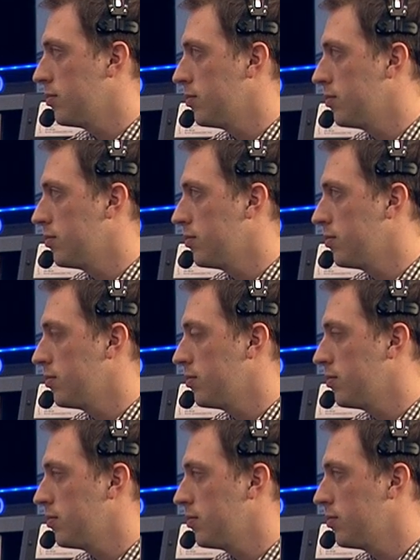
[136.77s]

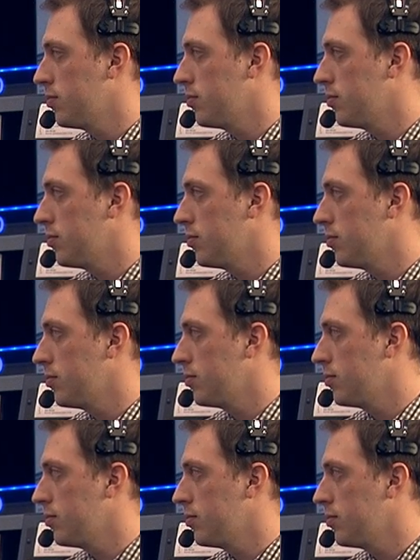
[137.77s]

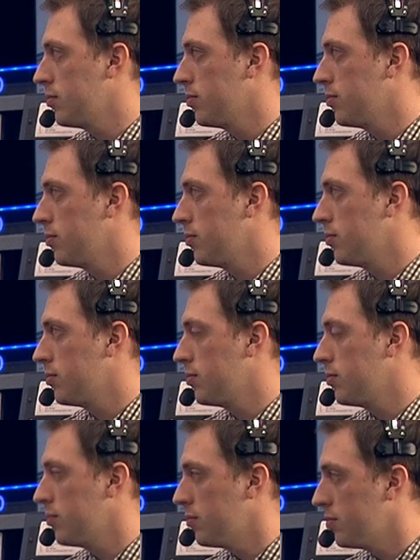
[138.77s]

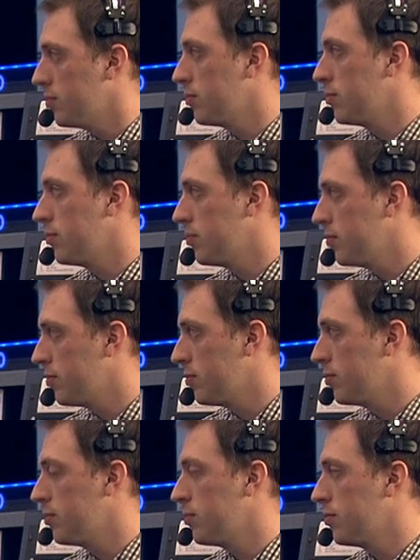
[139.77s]

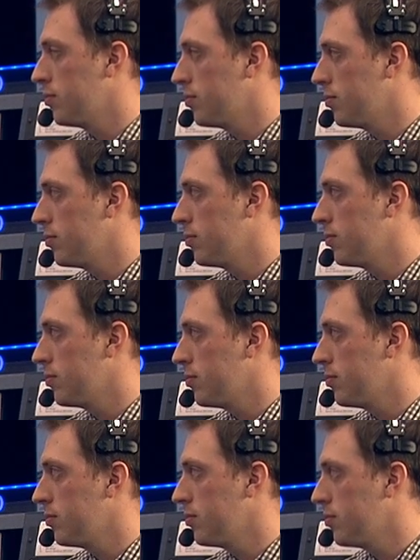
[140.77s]

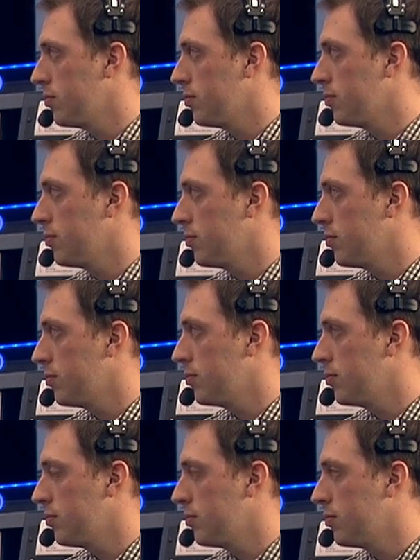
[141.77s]

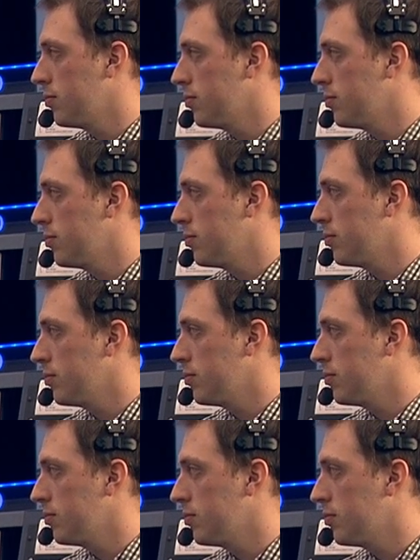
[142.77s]

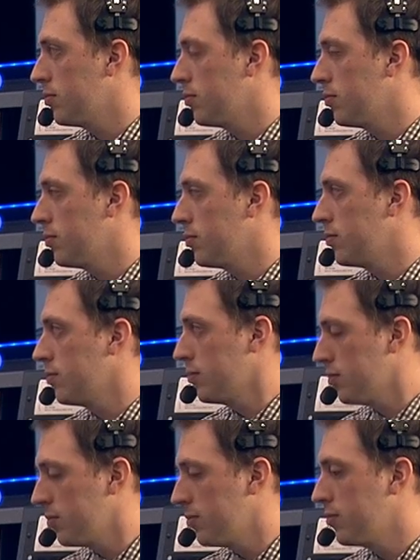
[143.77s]
(silent)